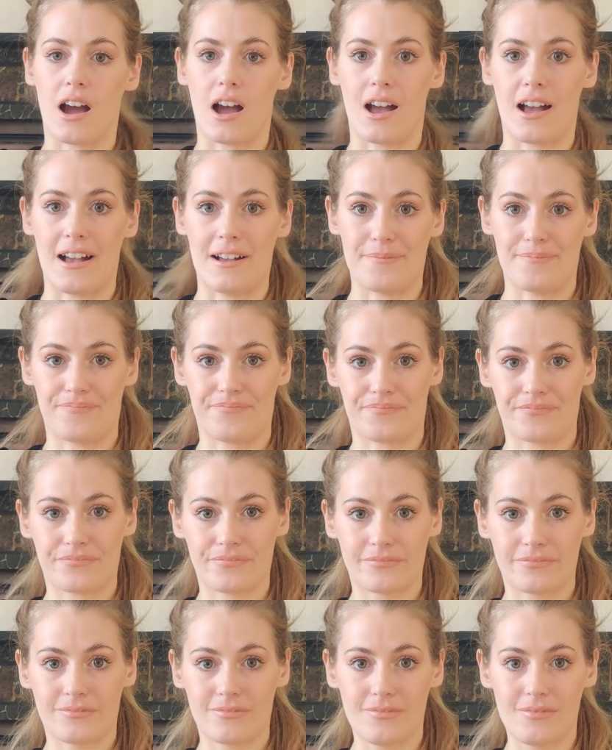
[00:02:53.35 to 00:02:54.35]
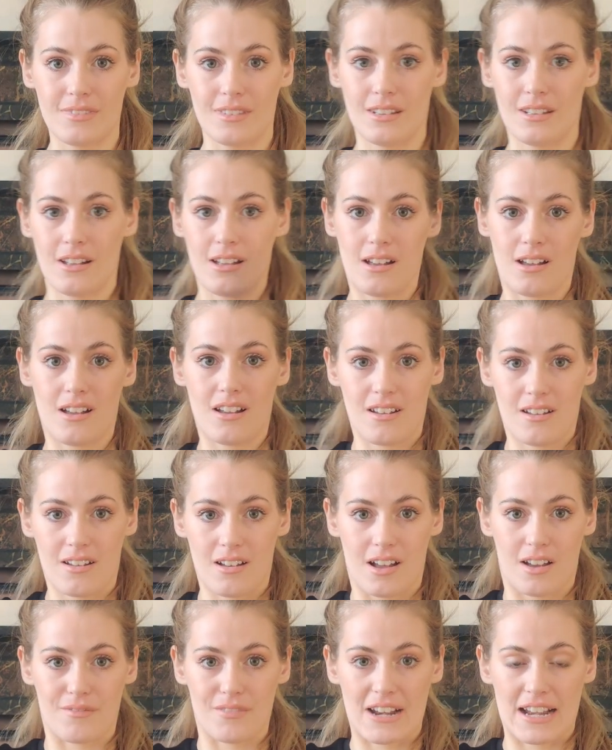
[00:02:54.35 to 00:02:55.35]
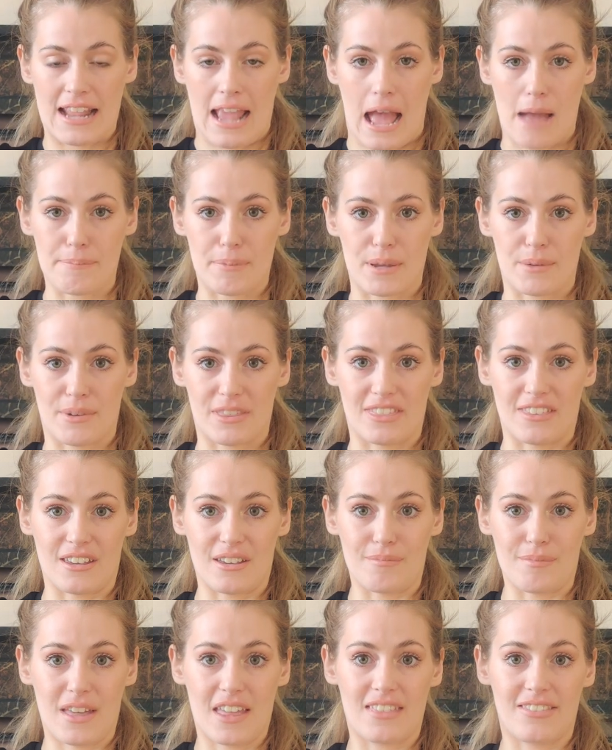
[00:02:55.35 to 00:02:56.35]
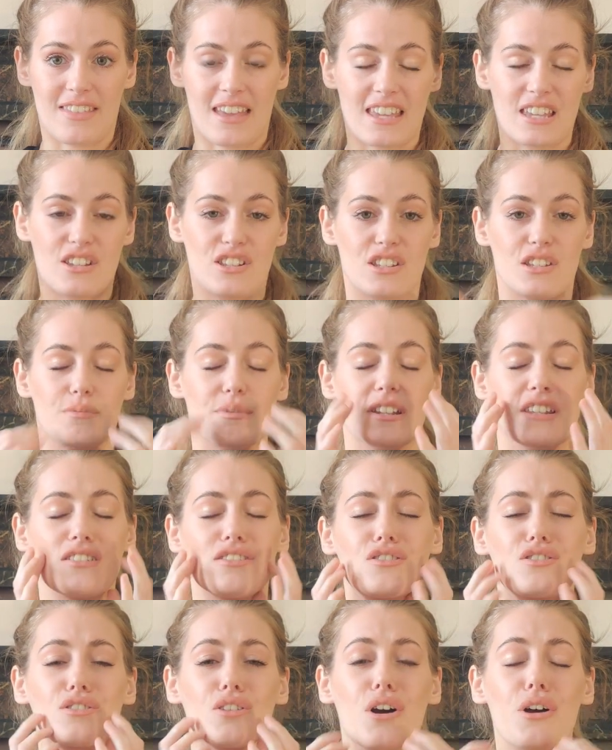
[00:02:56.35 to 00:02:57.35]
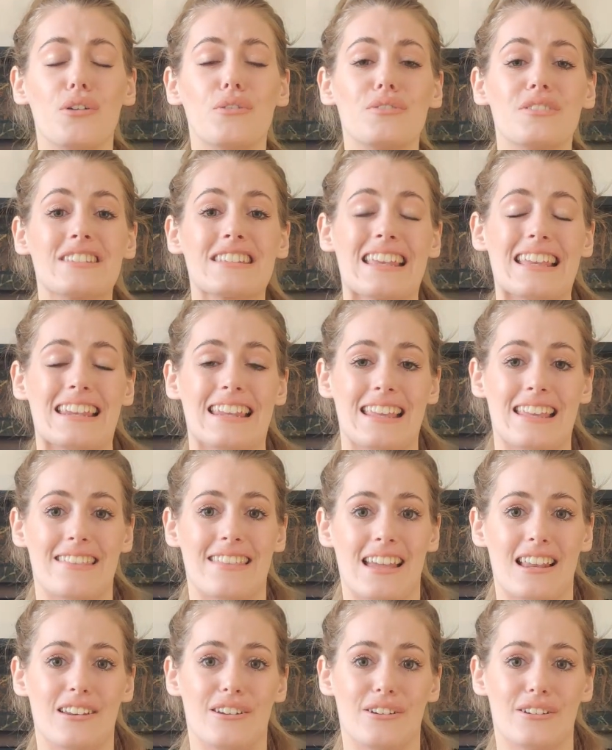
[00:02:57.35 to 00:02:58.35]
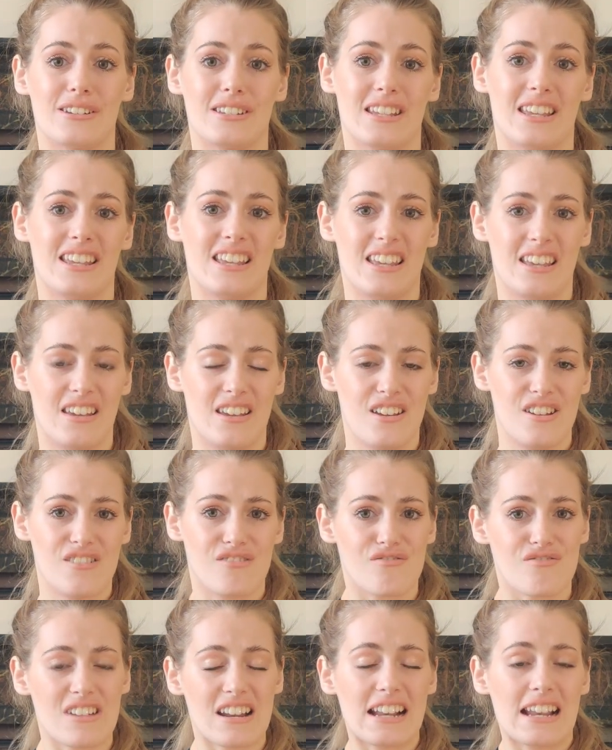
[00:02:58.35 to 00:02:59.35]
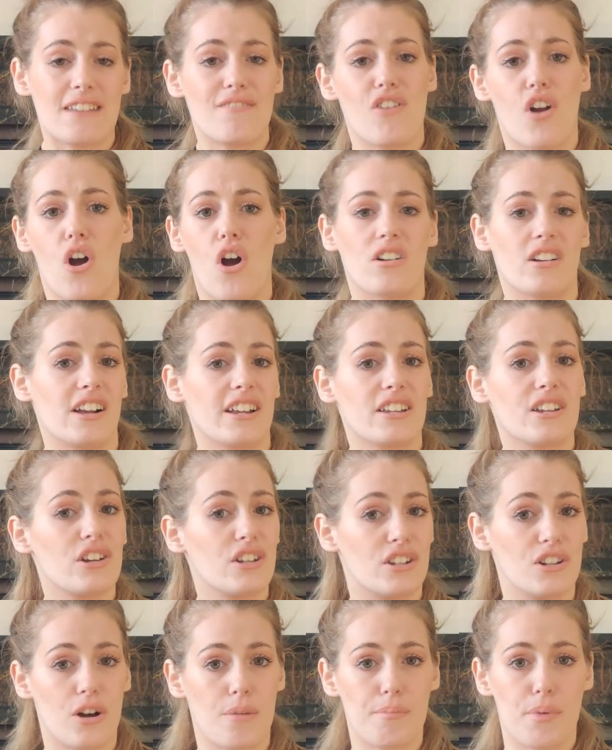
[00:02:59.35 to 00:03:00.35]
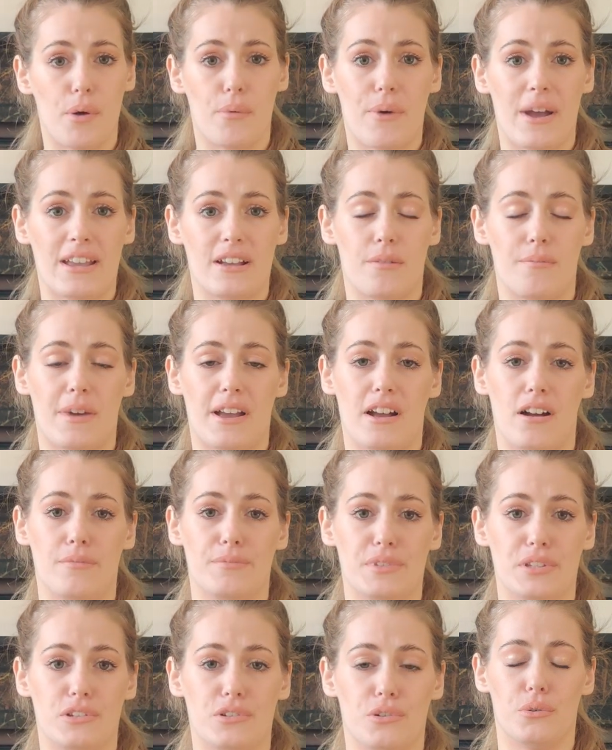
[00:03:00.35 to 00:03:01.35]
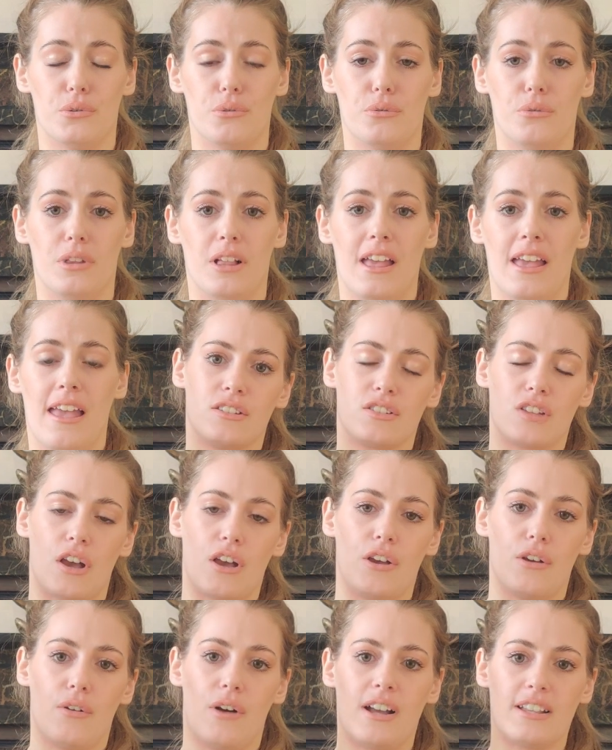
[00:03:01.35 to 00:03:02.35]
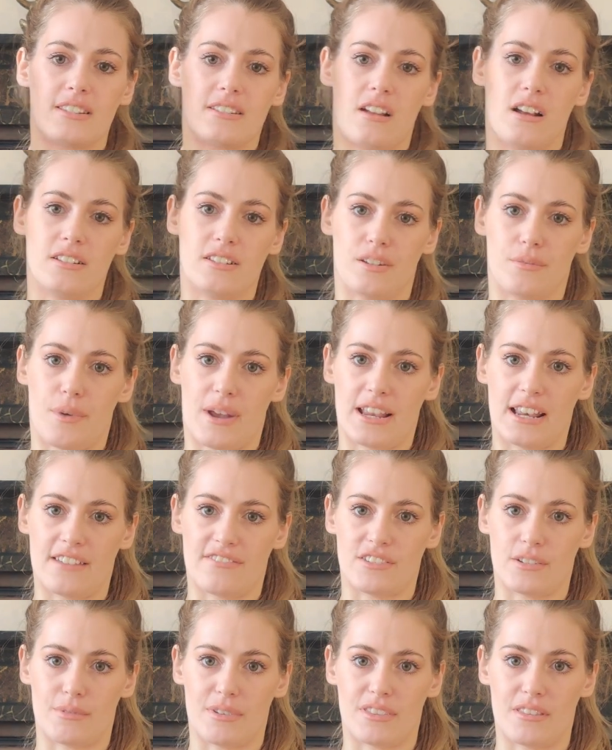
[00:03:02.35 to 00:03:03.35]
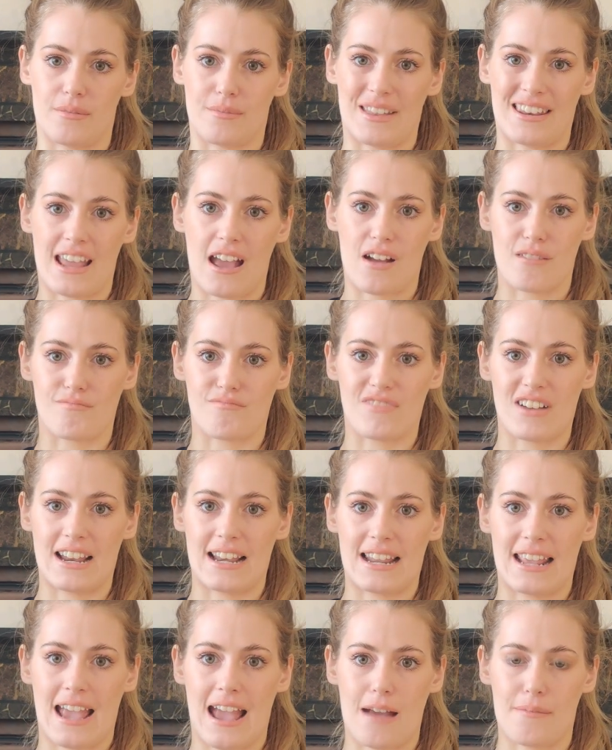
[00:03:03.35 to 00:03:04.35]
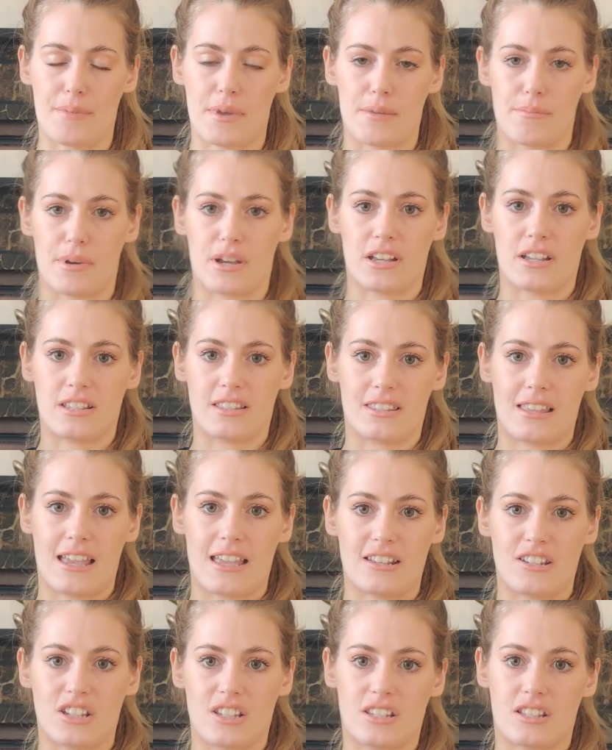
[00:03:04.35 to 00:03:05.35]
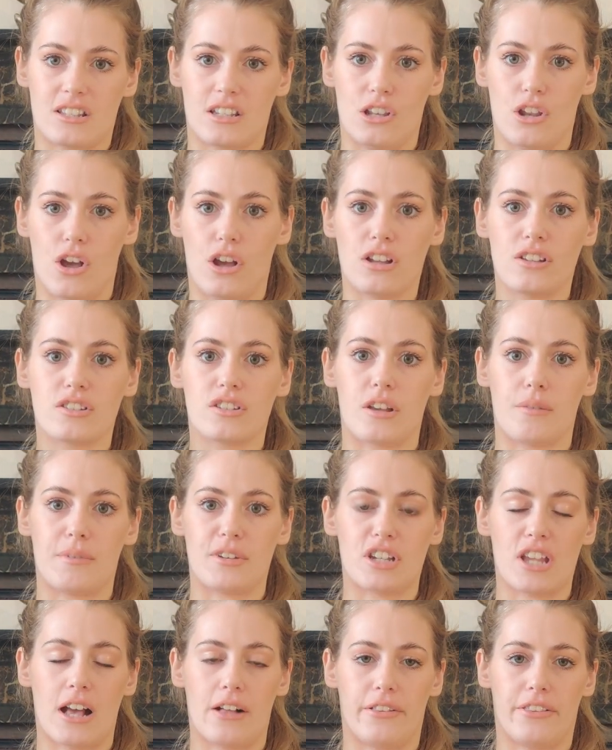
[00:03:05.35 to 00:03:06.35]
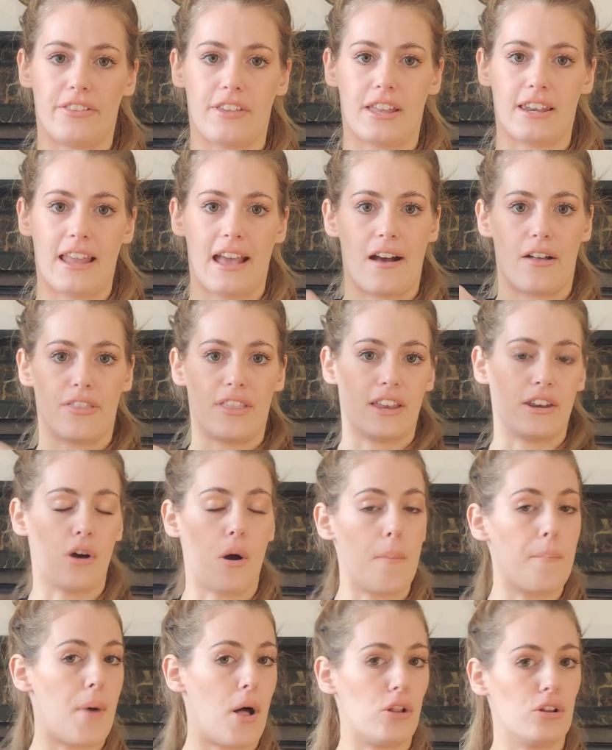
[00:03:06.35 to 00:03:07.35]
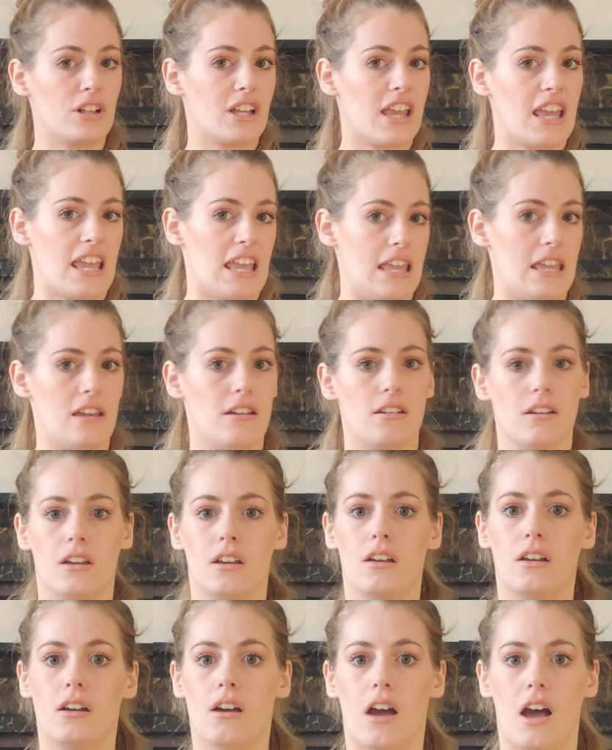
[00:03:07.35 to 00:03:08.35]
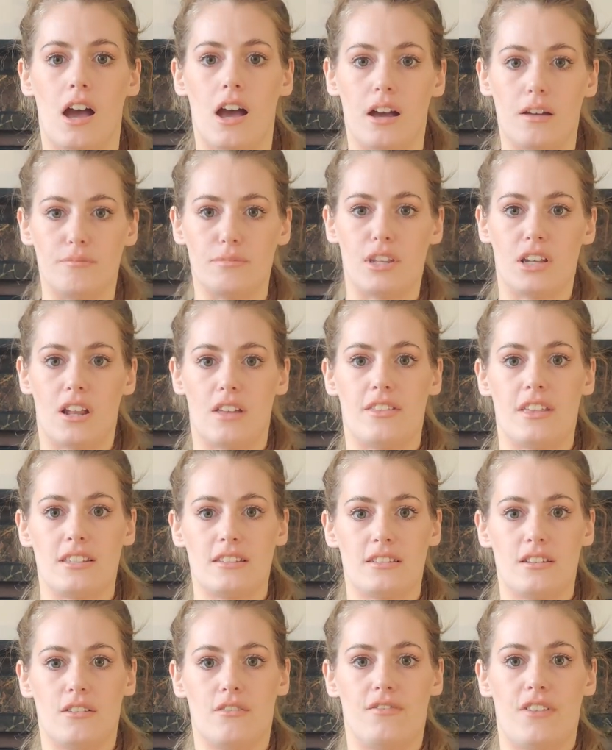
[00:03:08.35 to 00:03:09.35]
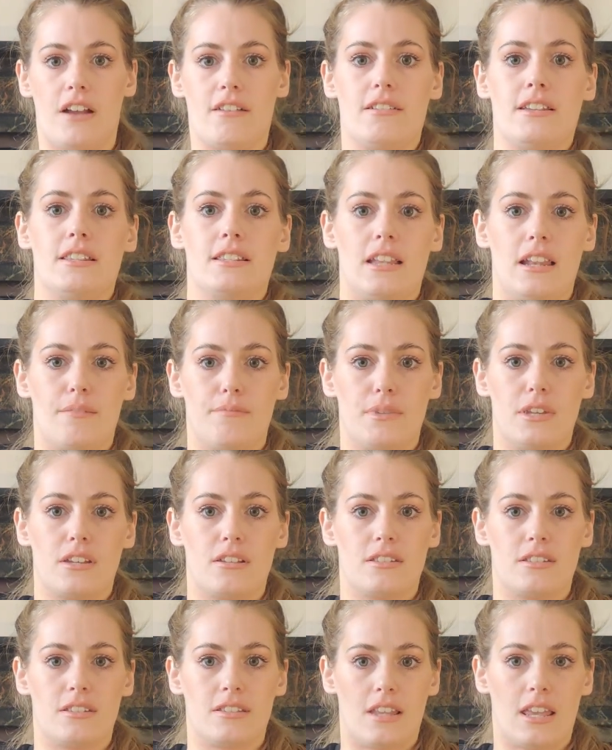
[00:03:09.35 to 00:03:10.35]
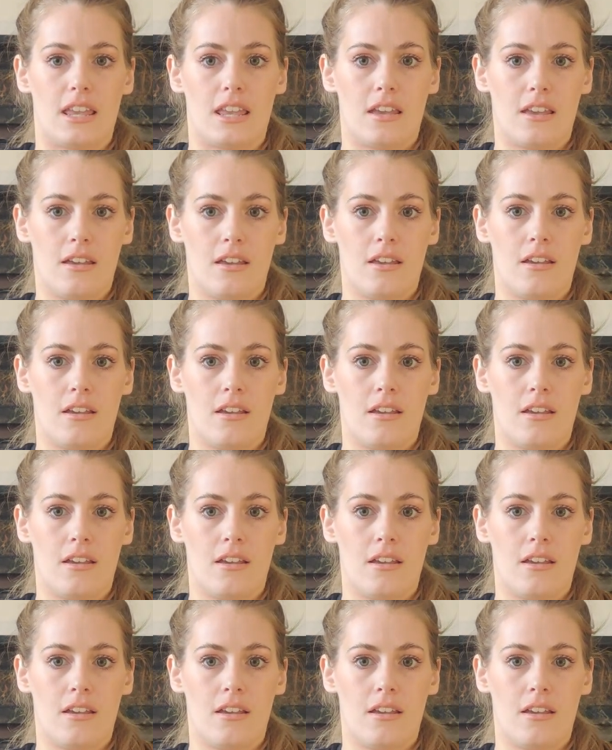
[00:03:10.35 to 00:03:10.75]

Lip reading: I'm really happy with them. They used to be so skinny. They looked really wrong. I could not put weight on my arms all. So I started weightlifting with them, and now I'm really happy because they just look so much healthier now. They're not bulky. You know, they're still very slim, you can see.